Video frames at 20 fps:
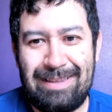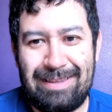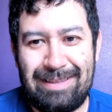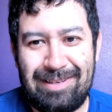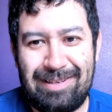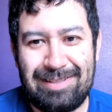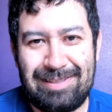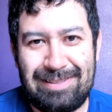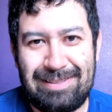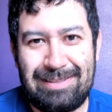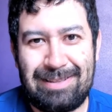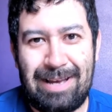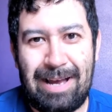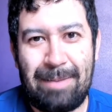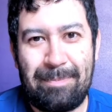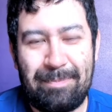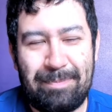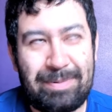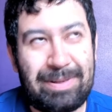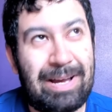Just,
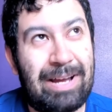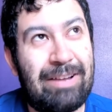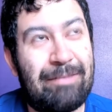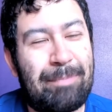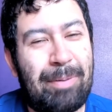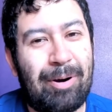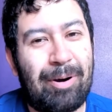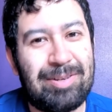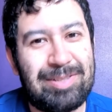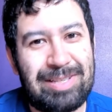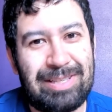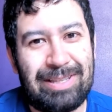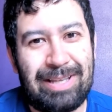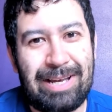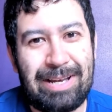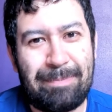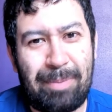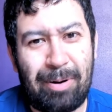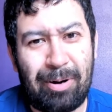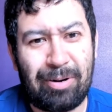I'm kind of parsing
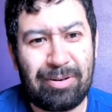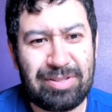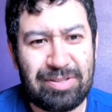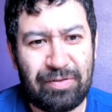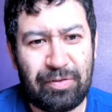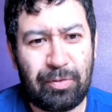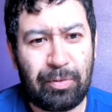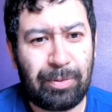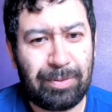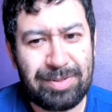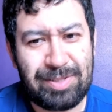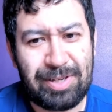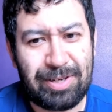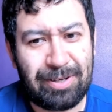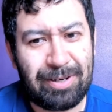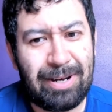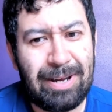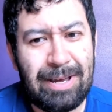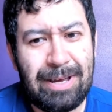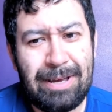like parts of quotes
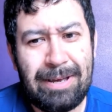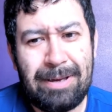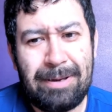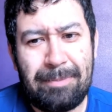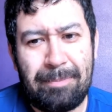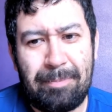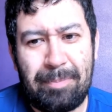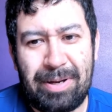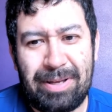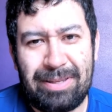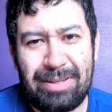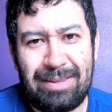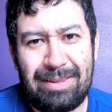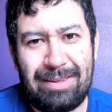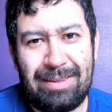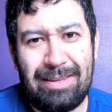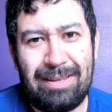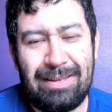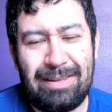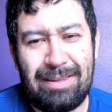here, but
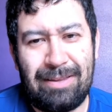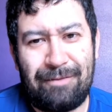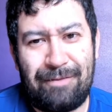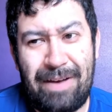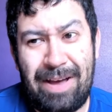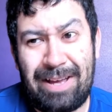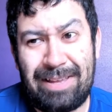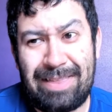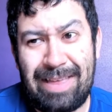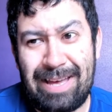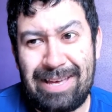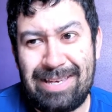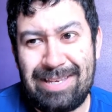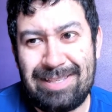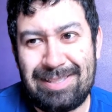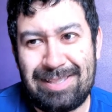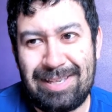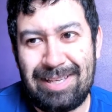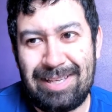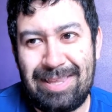the fact that he
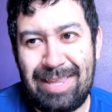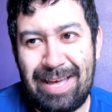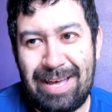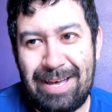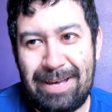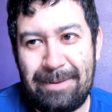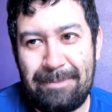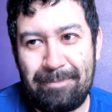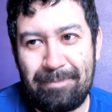said that,